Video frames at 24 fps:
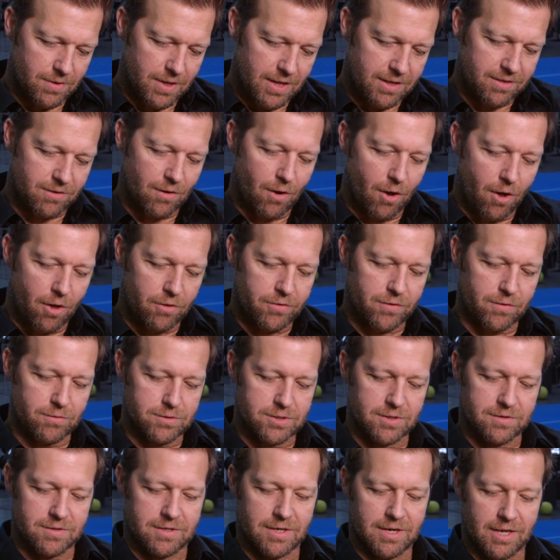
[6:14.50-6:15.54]
It's also
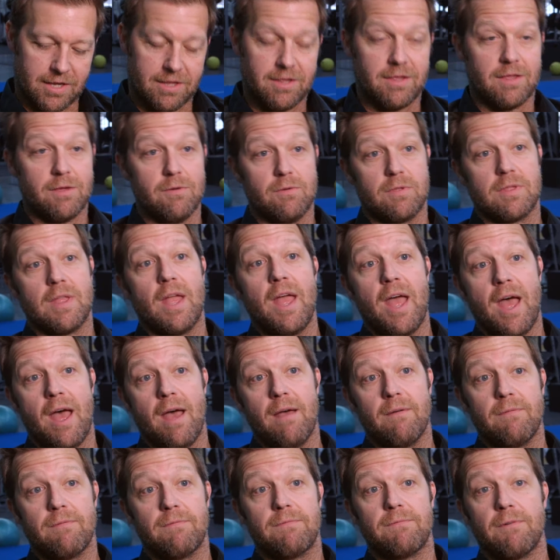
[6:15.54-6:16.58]
just an excuse to
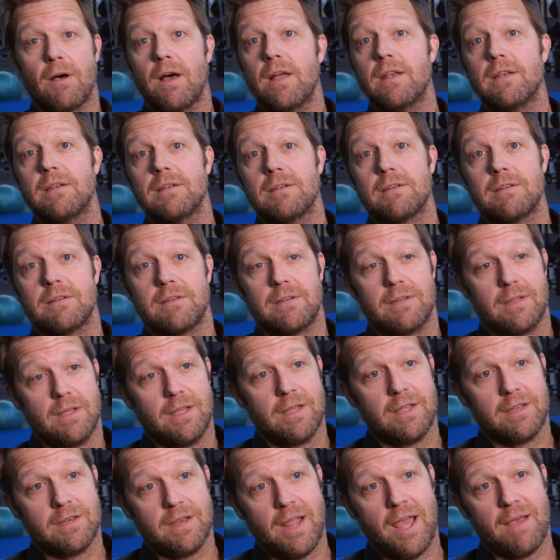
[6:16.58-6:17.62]
have fun
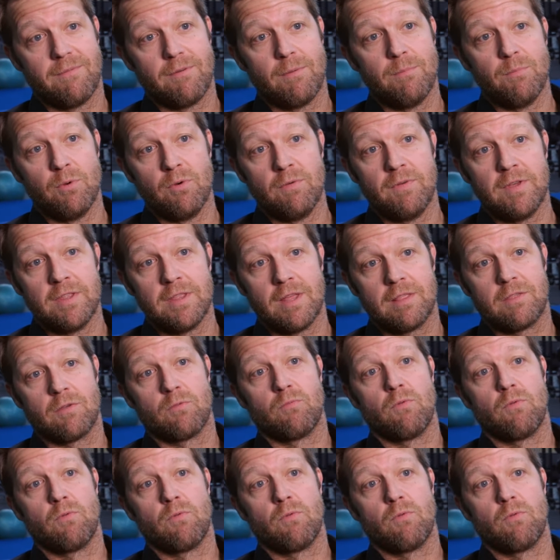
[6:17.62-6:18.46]
and have a movie that's a